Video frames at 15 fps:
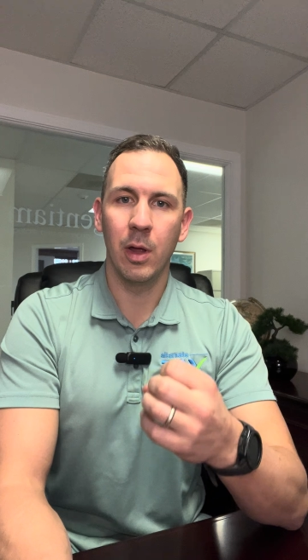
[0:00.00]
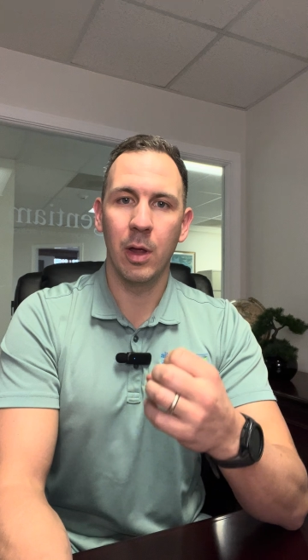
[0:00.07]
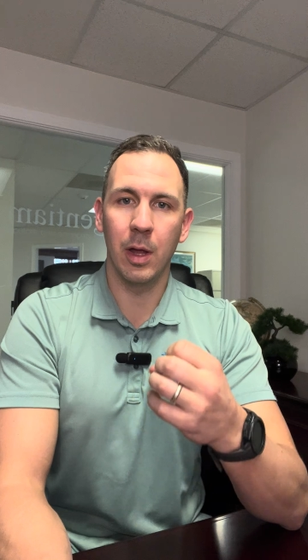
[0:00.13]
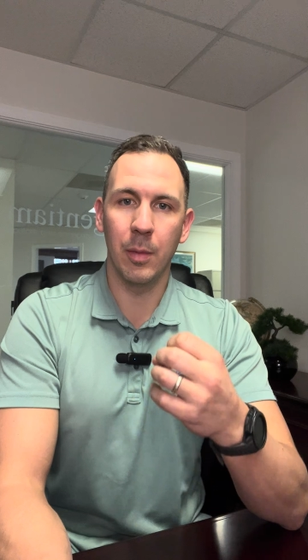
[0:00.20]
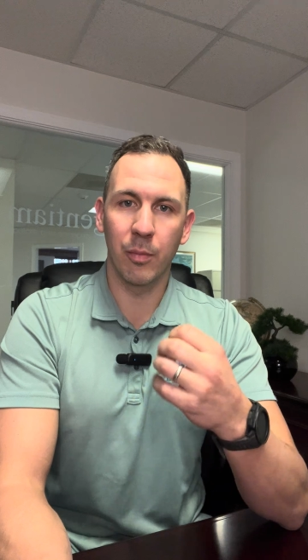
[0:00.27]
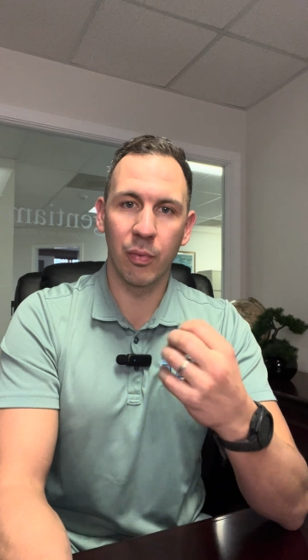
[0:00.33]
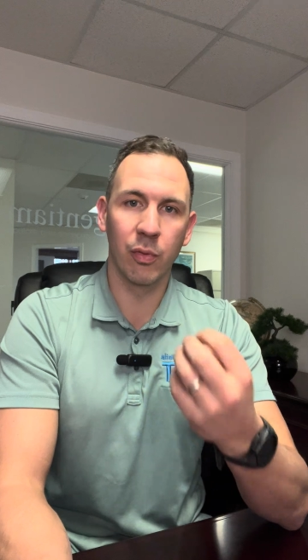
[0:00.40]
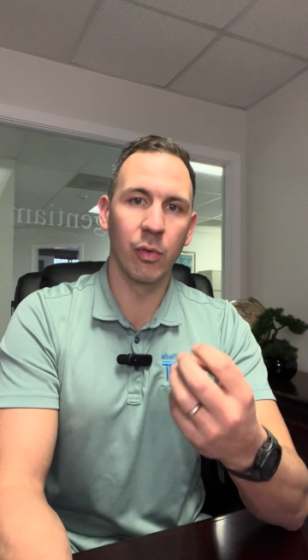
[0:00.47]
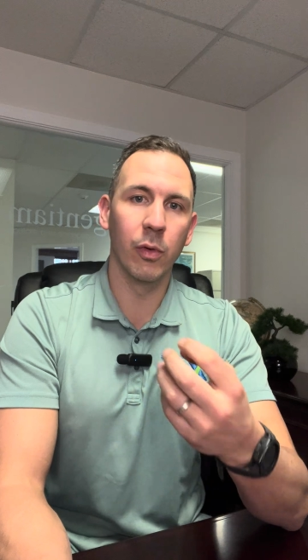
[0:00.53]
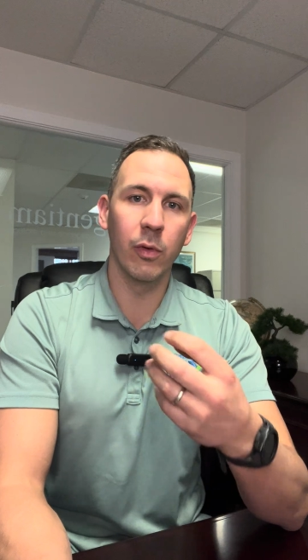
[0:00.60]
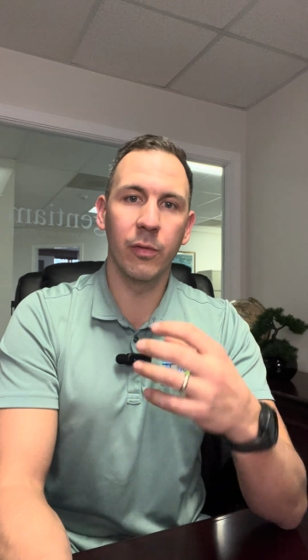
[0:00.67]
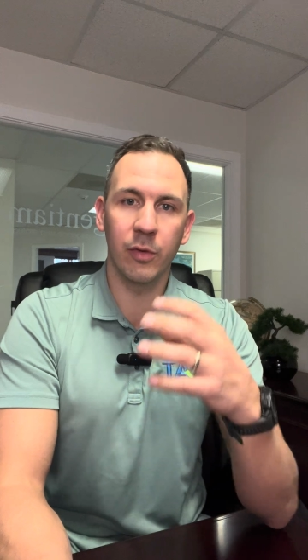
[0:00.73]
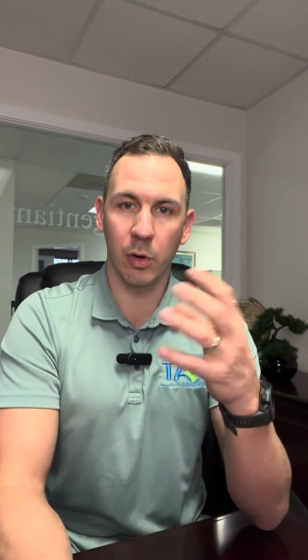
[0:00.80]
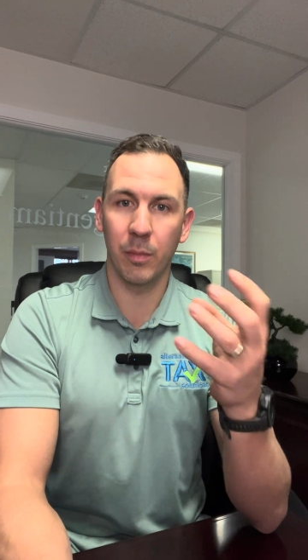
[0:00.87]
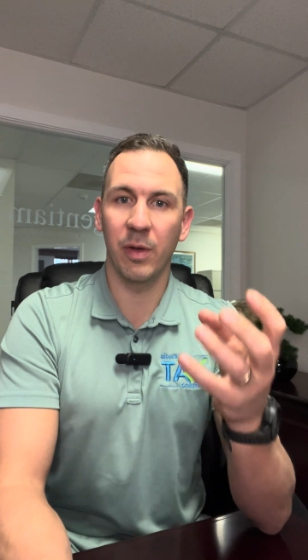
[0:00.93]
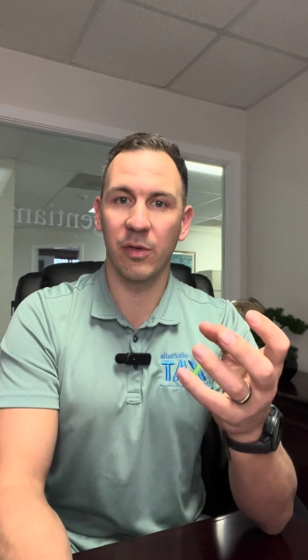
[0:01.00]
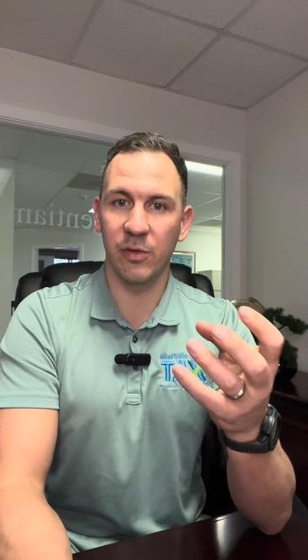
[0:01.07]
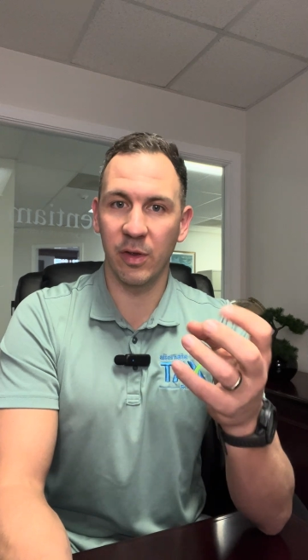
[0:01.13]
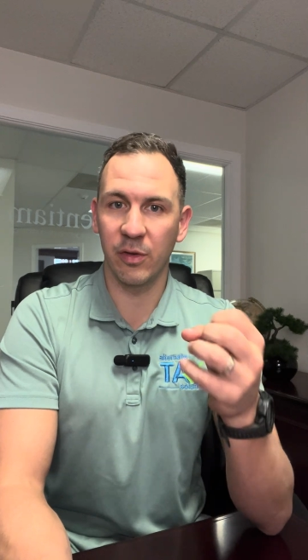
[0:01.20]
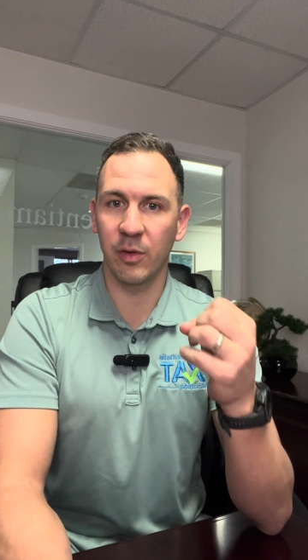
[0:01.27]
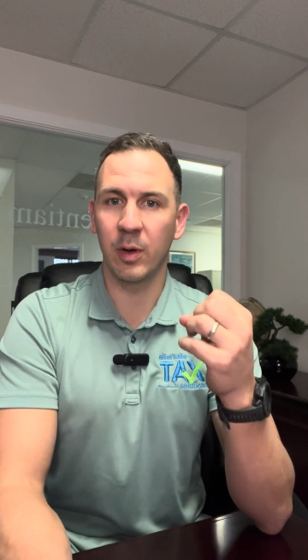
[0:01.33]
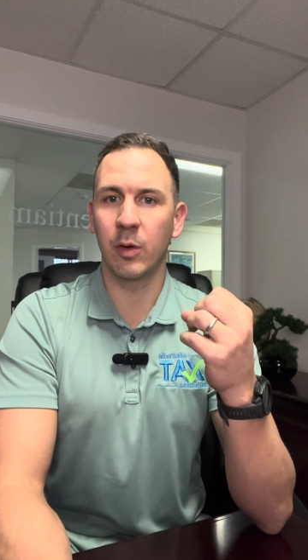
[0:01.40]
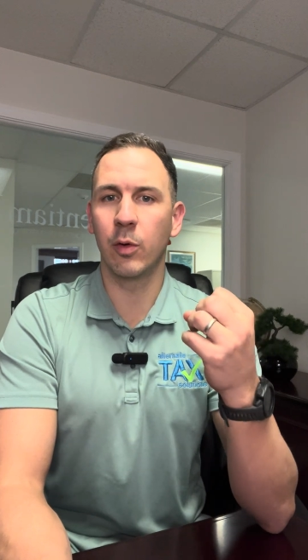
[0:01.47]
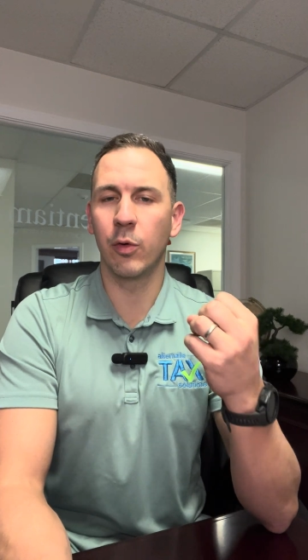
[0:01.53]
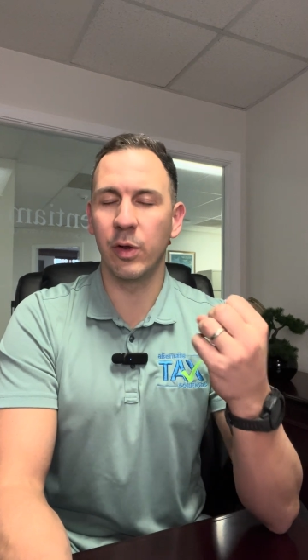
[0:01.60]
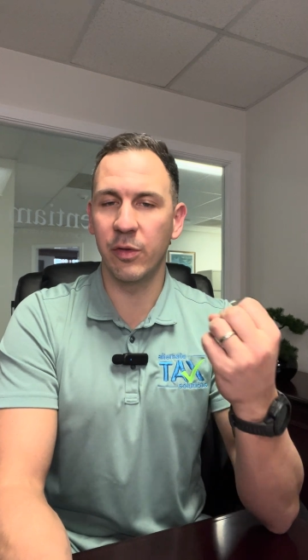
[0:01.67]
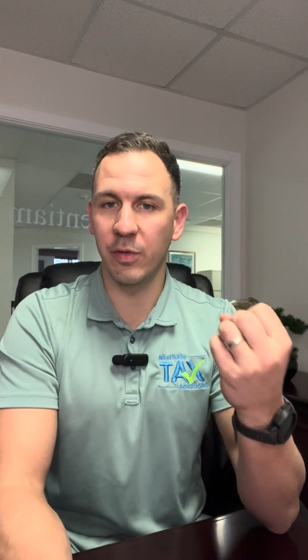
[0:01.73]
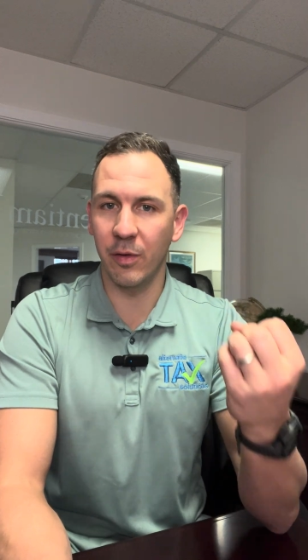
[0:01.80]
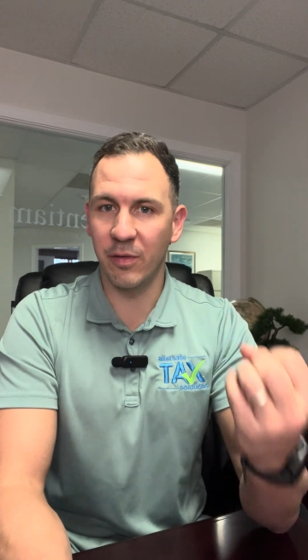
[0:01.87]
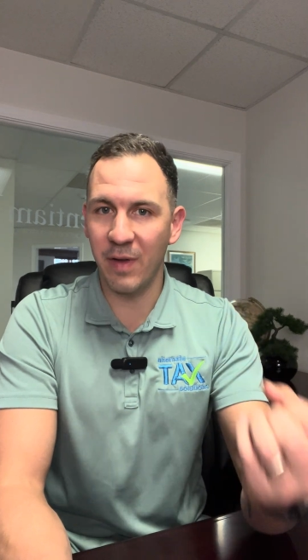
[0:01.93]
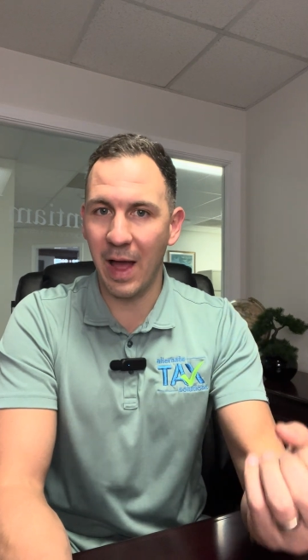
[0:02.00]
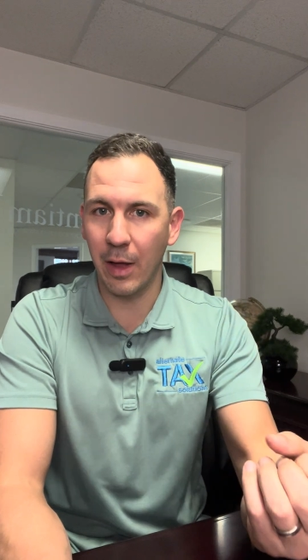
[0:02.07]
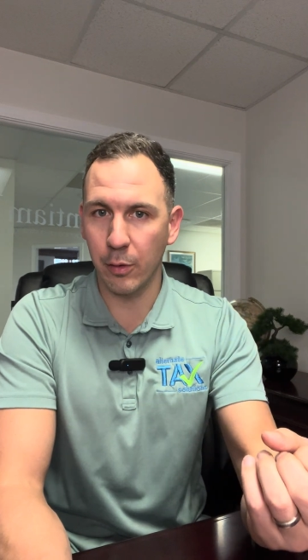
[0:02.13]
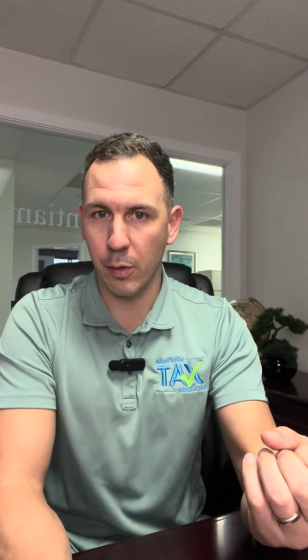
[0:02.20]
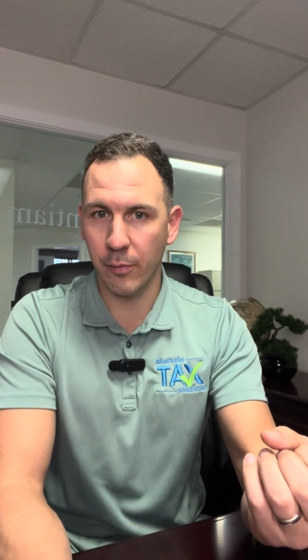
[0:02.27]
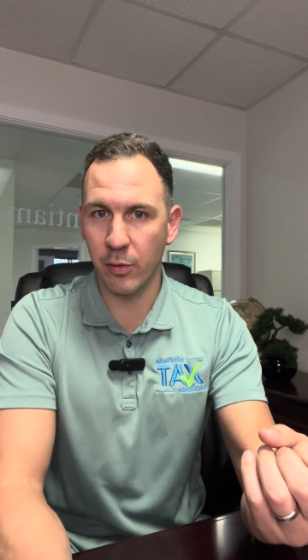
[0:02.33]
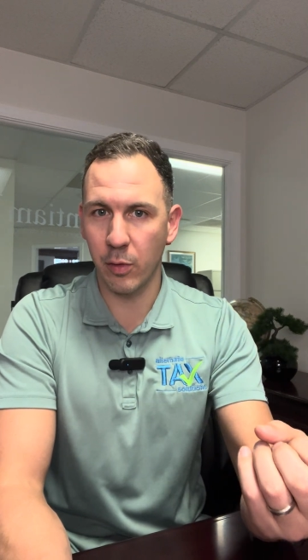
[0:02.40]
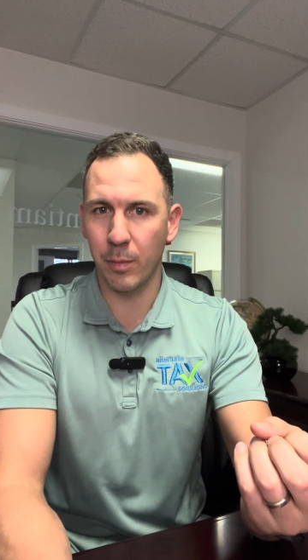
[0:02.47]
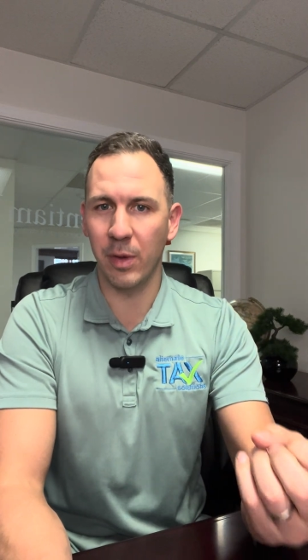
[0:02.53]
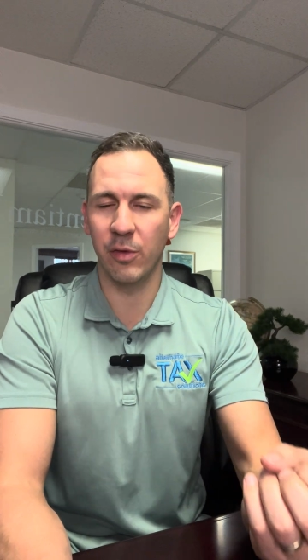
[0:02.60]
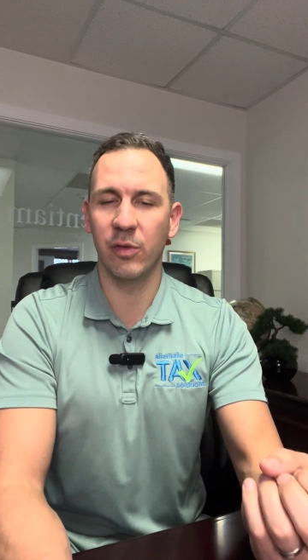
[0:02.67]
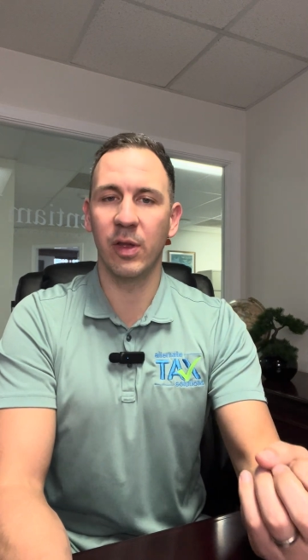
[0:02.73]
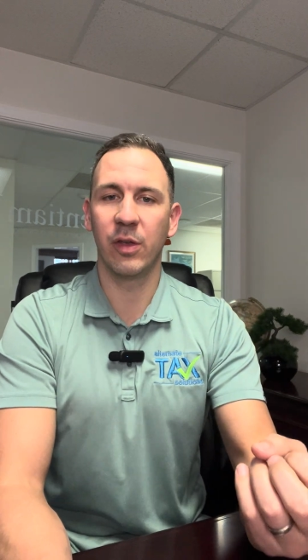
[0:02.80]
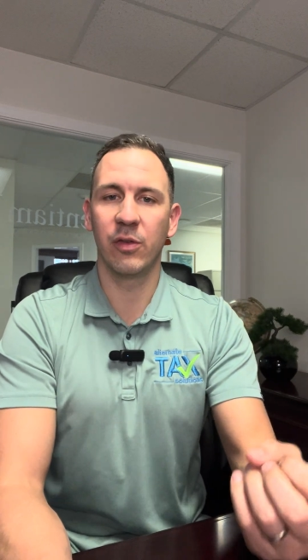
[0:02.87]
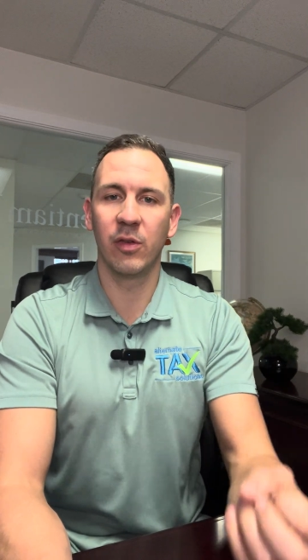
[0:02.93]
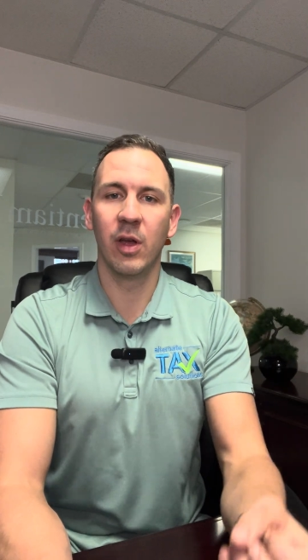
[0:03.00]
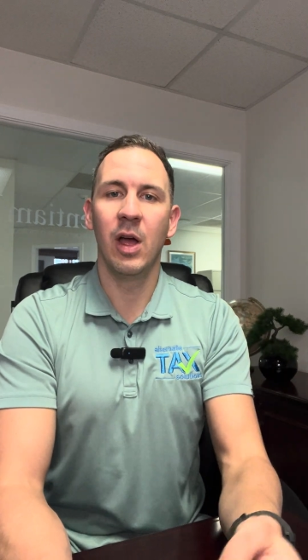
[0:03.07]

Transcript: improve your business, increase the value of your business.